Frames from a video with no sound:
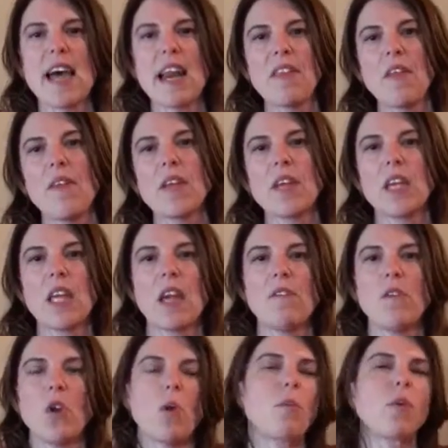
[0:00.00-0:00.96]
anything that can
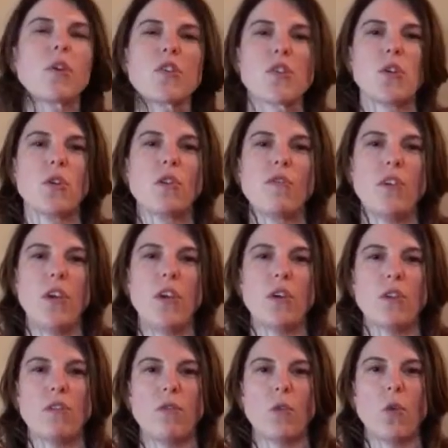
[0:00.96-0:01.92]
give you a personal
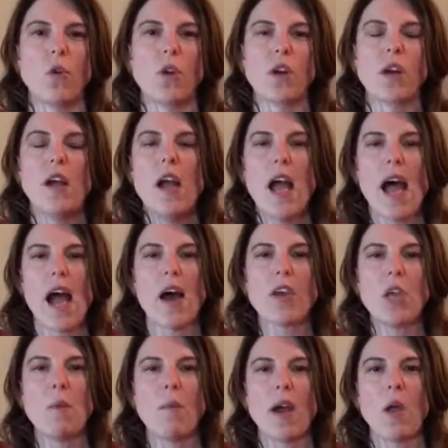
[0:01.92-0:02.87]
feel for how
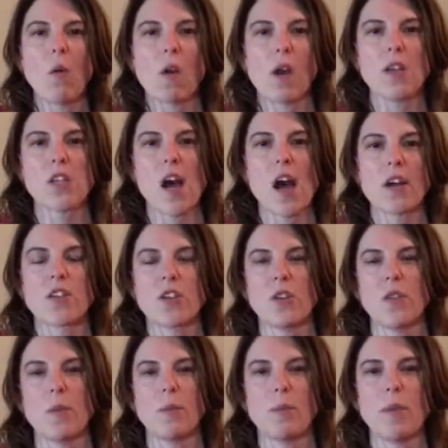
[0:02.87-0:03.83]
you might want to talk
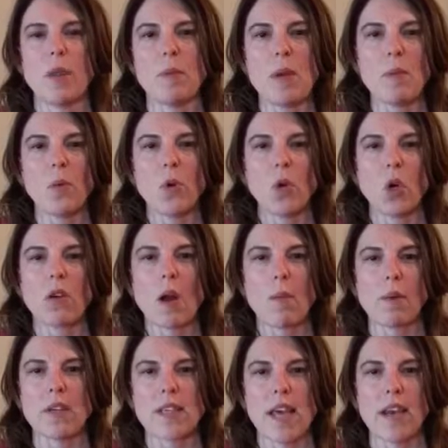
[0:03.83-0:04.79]
to the people who are
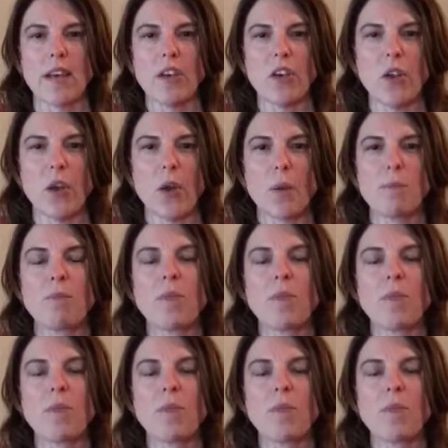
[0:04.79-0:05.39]
representing you.